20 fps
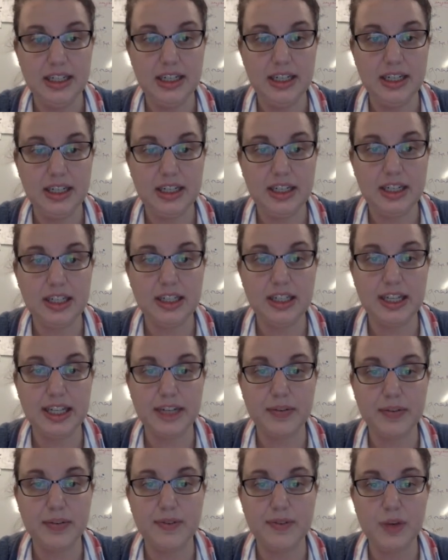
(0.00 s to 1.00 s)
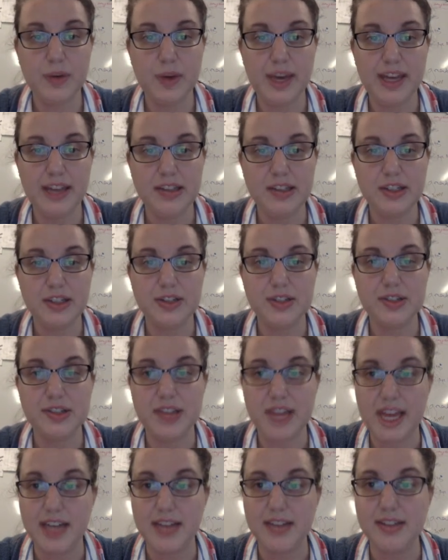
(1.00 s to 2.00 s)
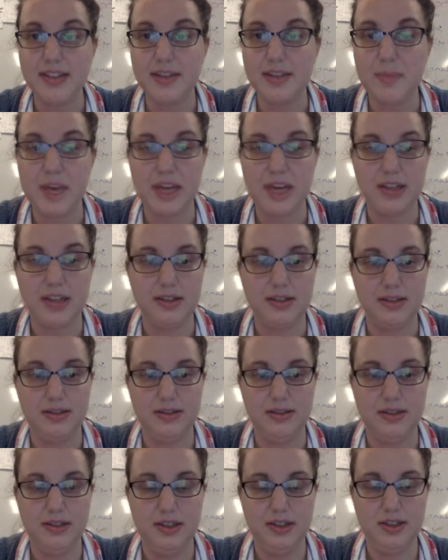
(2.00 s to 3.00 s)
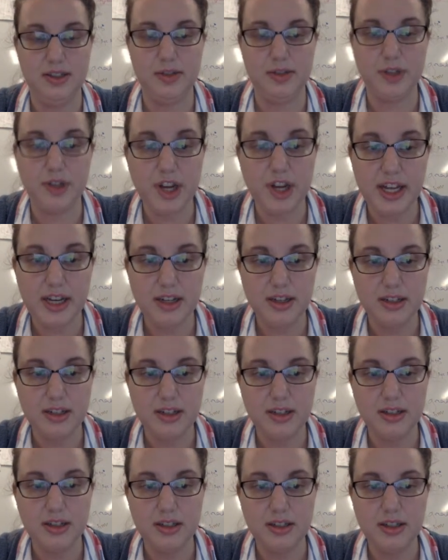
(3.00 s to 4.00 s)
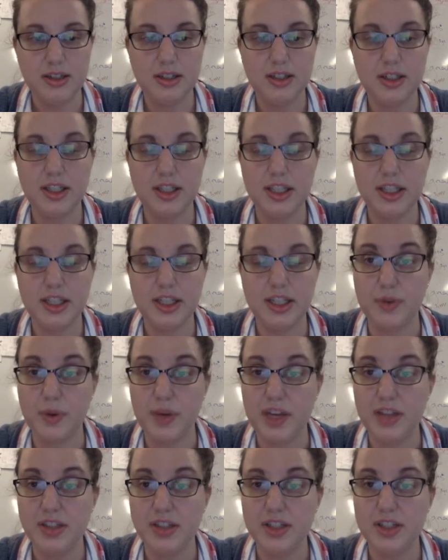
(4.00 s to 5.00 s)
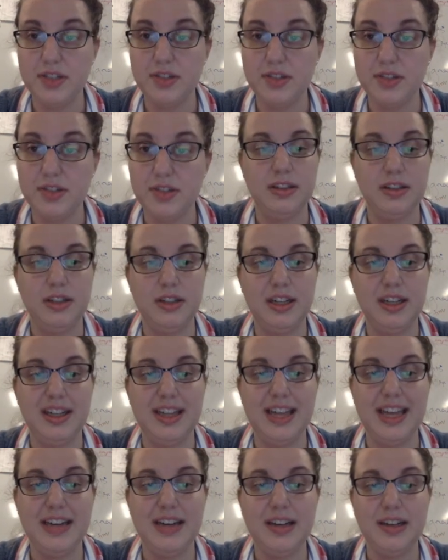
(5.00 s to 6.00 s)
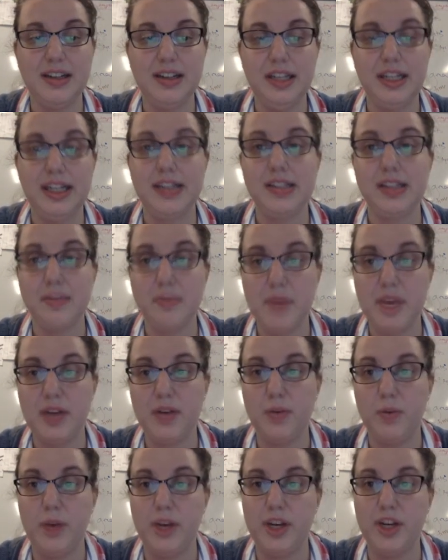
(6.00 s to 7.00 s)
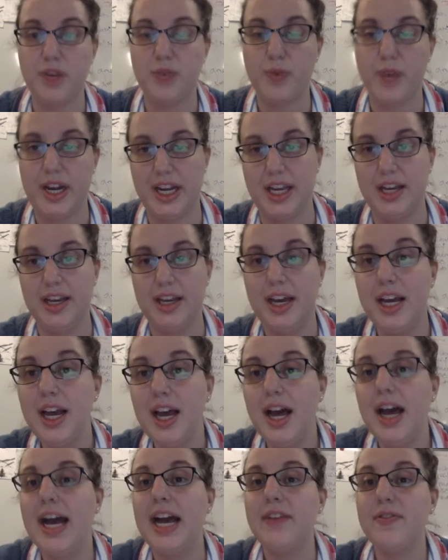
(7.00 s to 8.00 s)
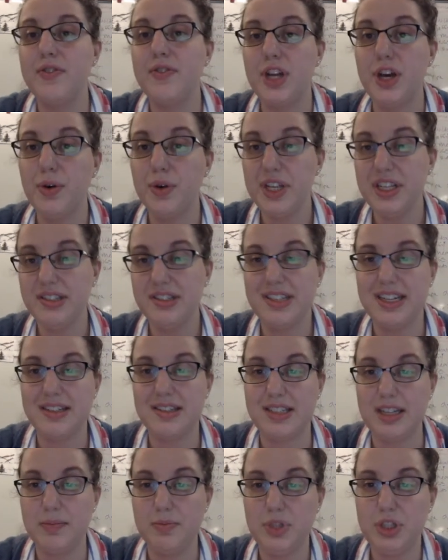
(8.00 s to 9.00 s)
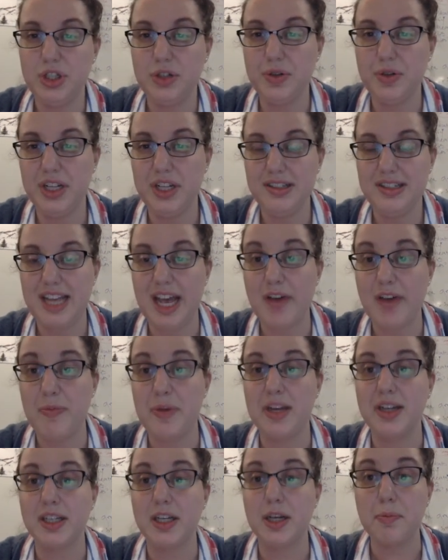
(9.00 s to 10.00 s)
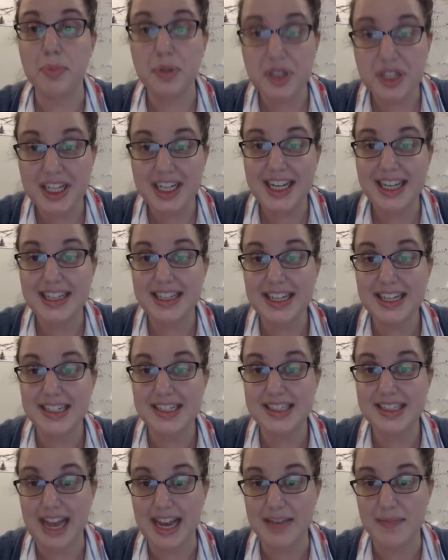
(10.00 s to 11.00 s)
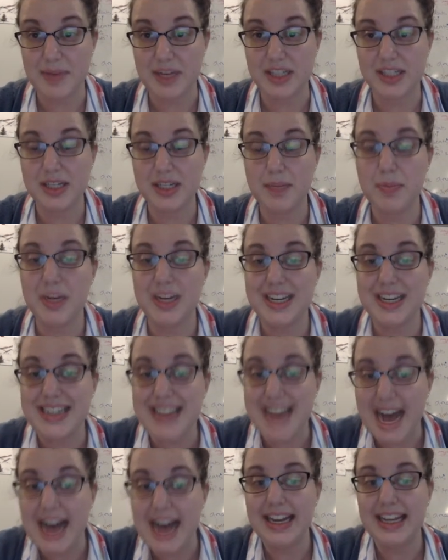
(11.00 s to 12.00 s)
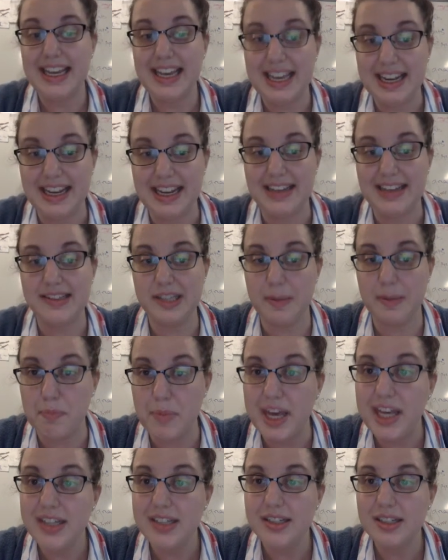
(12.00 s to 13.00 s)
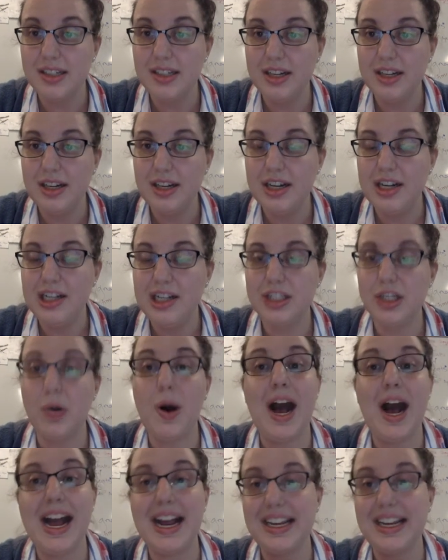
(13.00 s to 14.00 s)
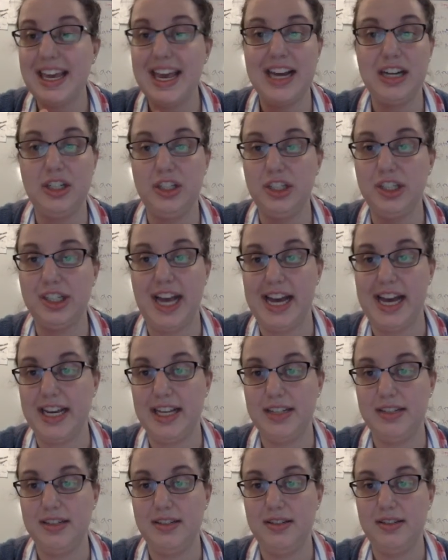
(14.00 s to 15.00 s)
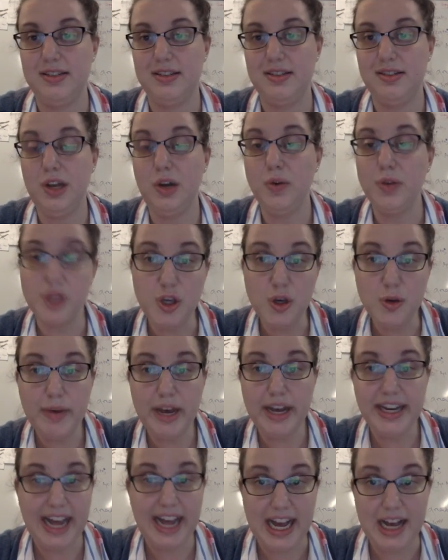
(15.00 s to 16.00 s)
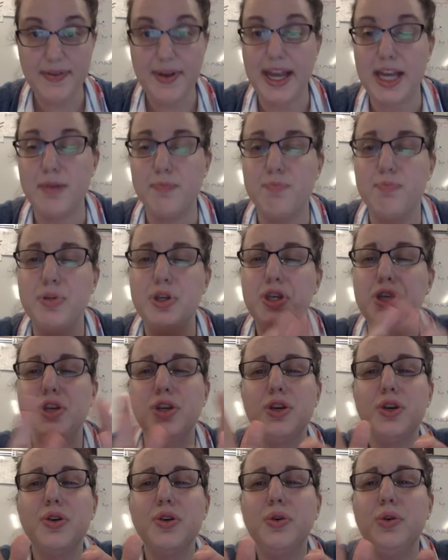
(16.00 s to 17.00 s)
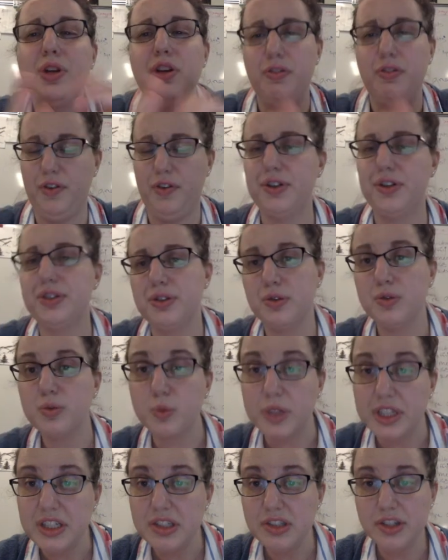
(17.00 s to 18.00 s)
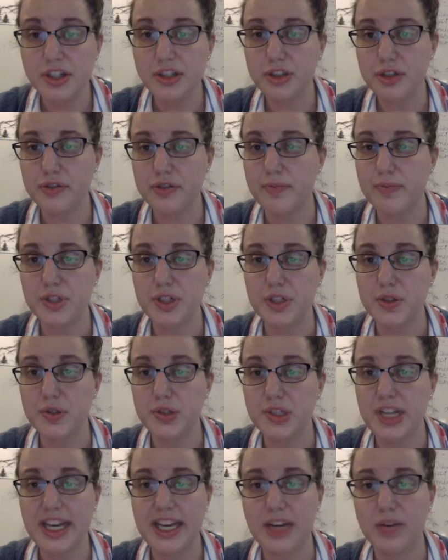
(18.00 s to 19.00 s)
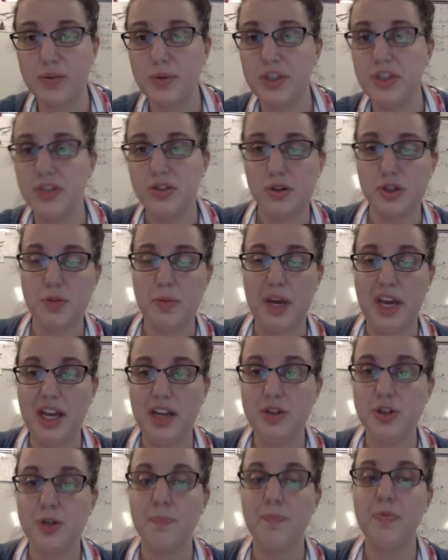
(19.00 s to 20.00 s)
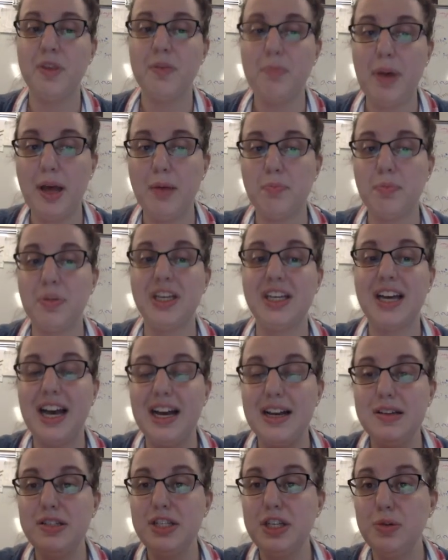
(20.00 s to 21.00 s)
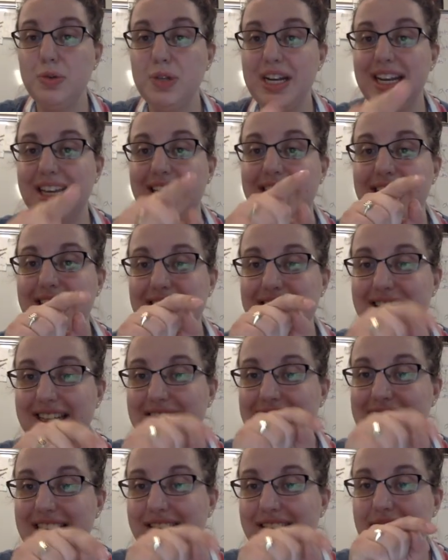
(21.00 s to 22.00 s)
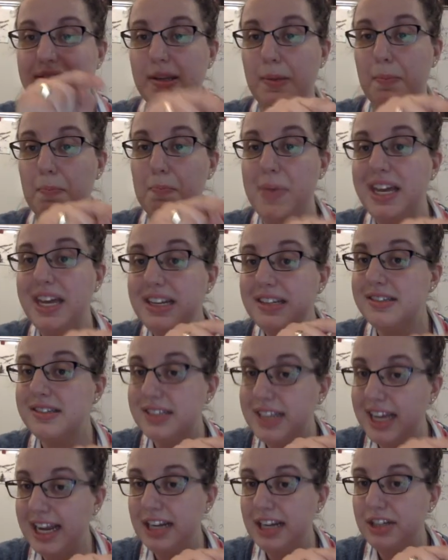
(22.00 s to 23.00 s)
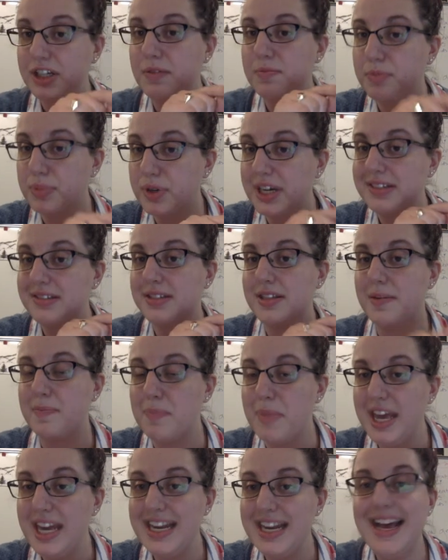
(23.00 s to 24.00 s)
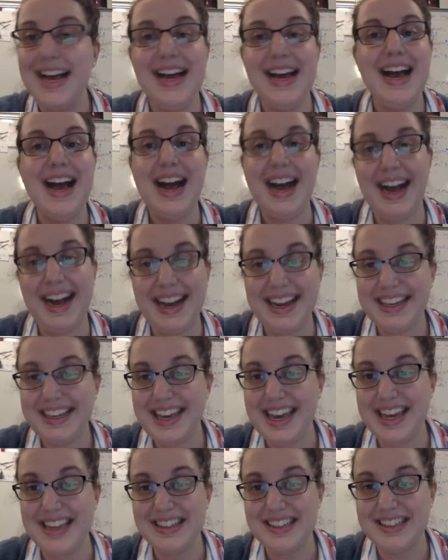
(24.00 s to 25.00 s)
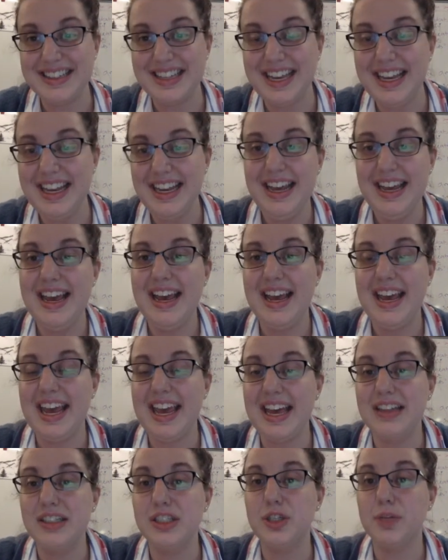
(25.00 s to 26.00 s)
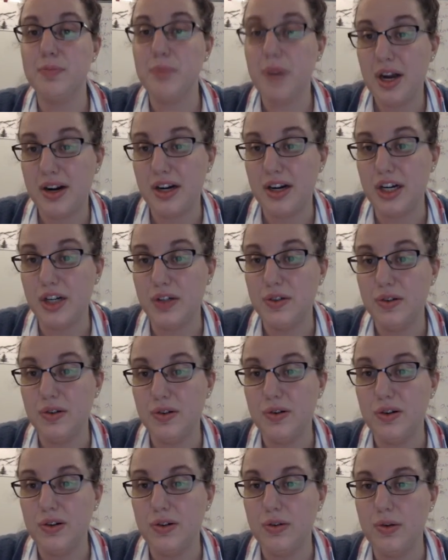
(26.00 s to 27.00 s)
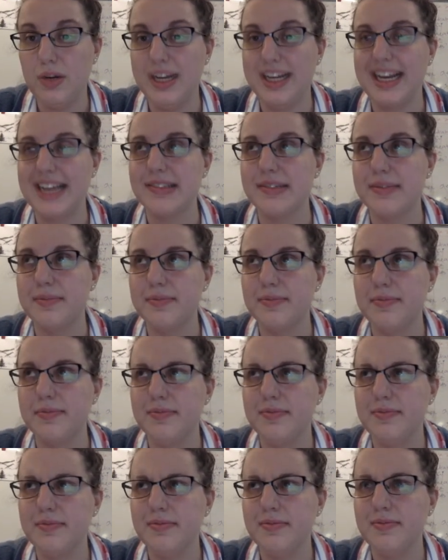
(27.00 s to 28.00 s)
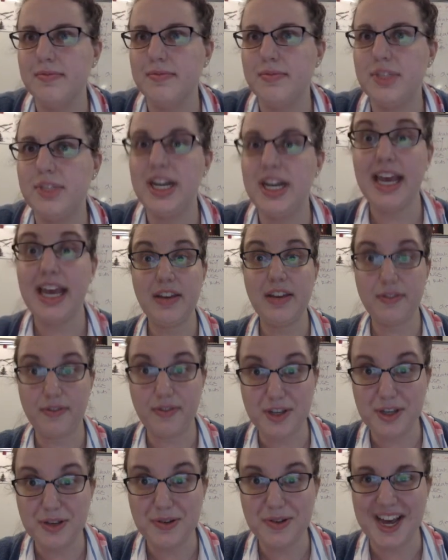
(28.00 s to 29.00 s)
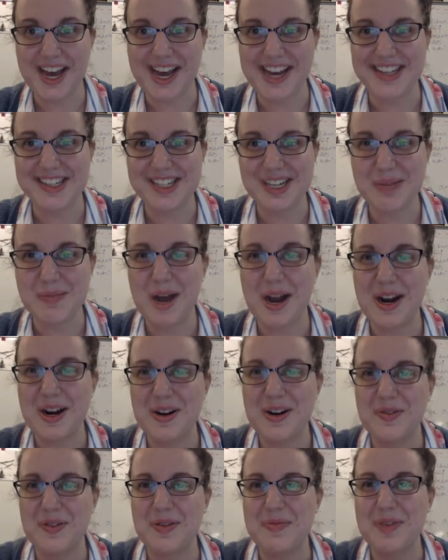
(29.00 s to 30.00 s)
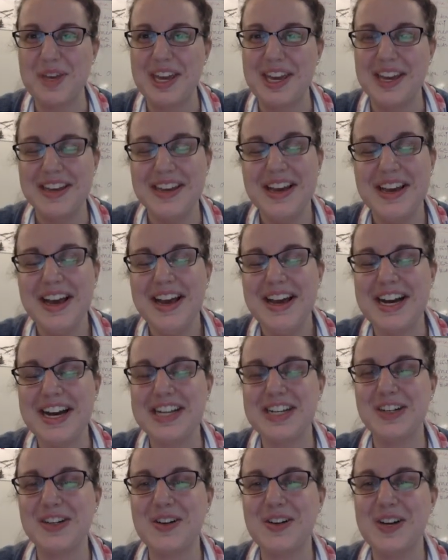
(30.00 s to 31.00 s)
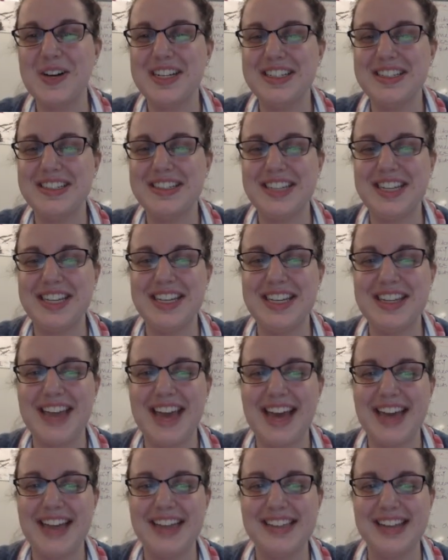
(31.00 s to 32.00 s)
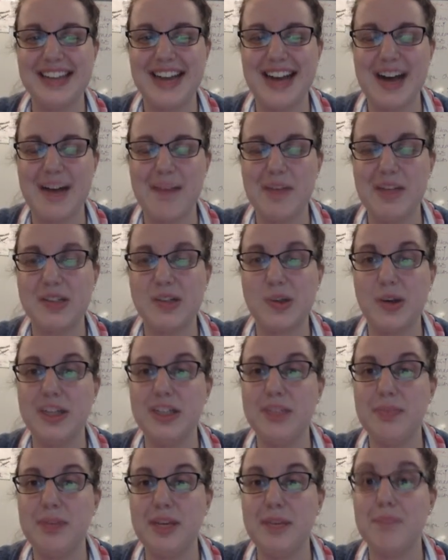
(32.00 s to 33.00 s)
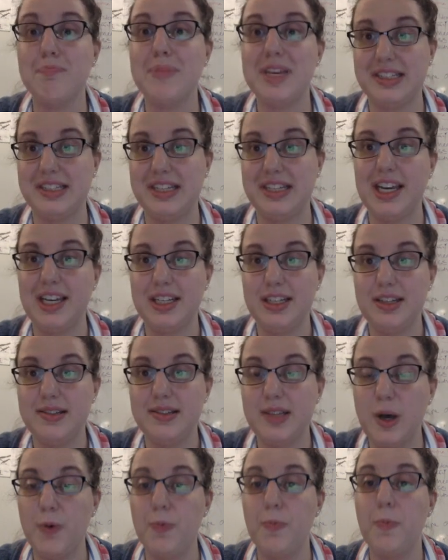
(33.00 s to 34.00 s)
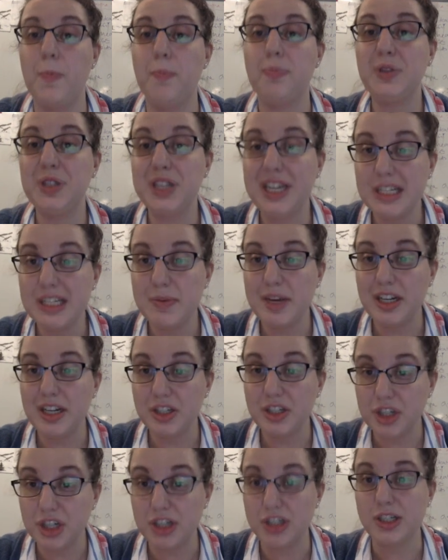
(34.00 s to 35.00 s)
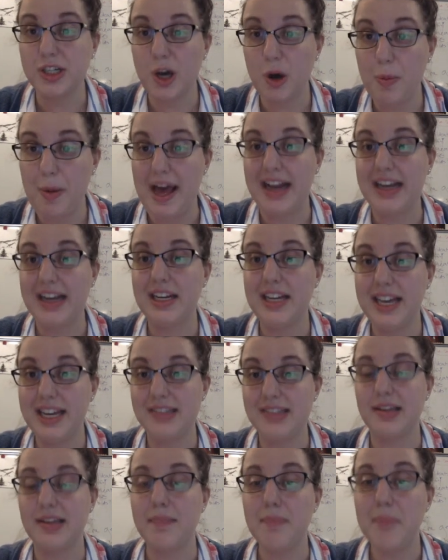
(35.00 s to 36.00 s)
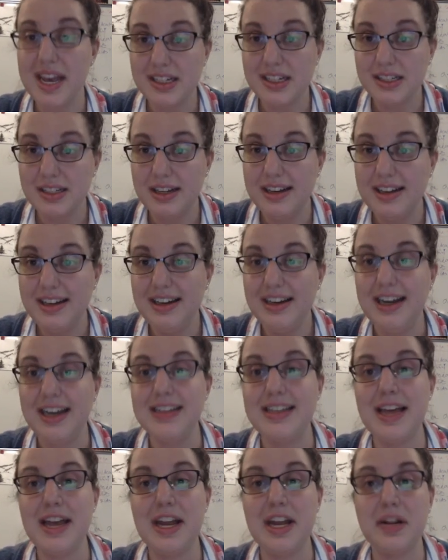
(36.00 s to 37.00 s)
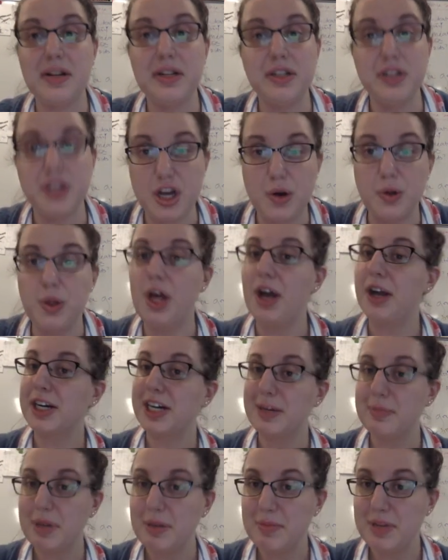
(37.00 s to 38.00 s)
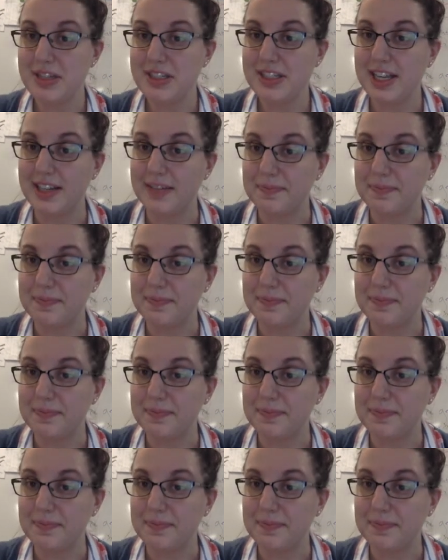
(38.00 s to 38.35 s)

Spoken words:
click Review Answers, then Submit. So when you're done, click Review Answers, then click Submit when you're ready. I've noticed that some students have been completing the assignment, but not hitting Submit, so I can't look at it. So you might have a beautiful research from Tuesday, a research page, but because you didn't get to this Submit stage and press Submit, I can't see it, and tomorrow, well, I guess today you guys, tomorrow for me, you're going to see that it's going to be missing. So please make sure to go back and hit Submit, and then it'll no longer be missing.